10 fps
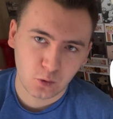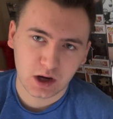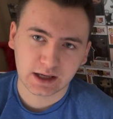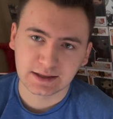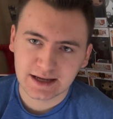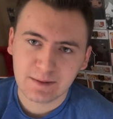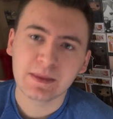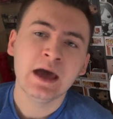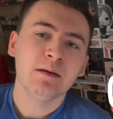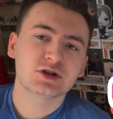of the Walking
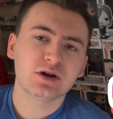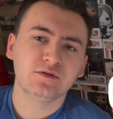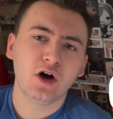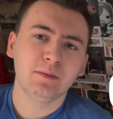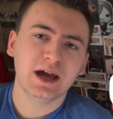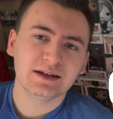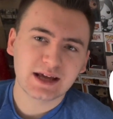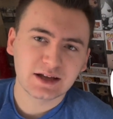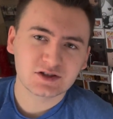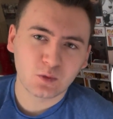Dead. Make sure to follow me on
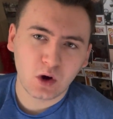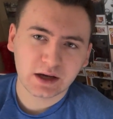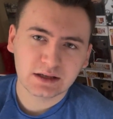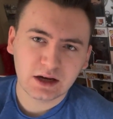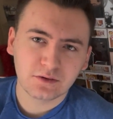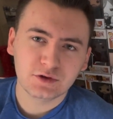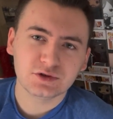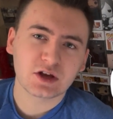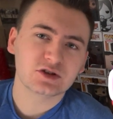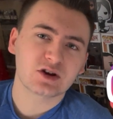Dan's The Walking Dead
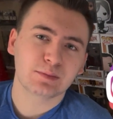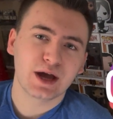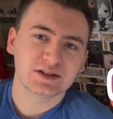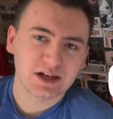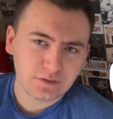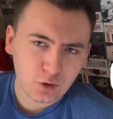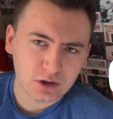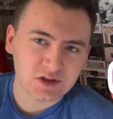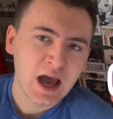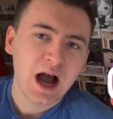Reviews on Instagram, guys. And of
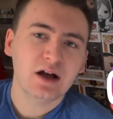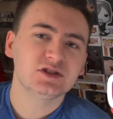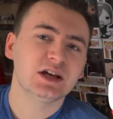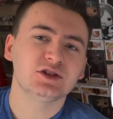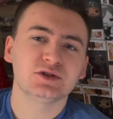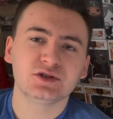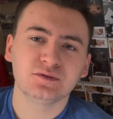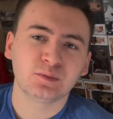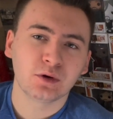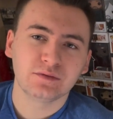course, I'll see you guys really
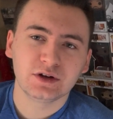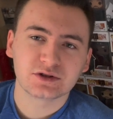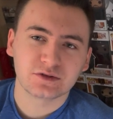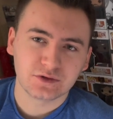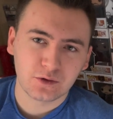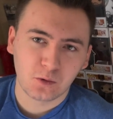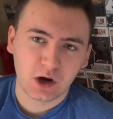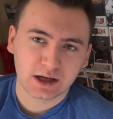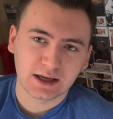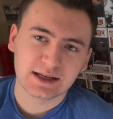soon for more videos for Fear of the
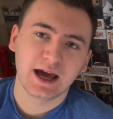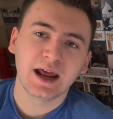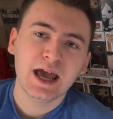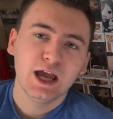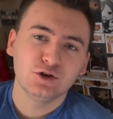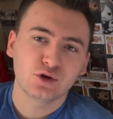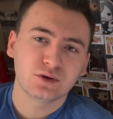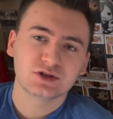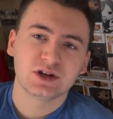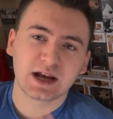Walking Dead. Enjoy
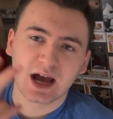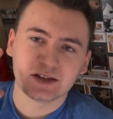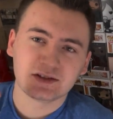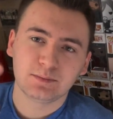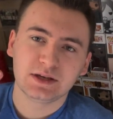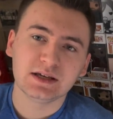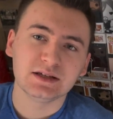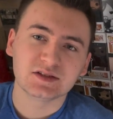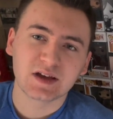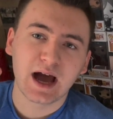the rest of your day, guys, and peace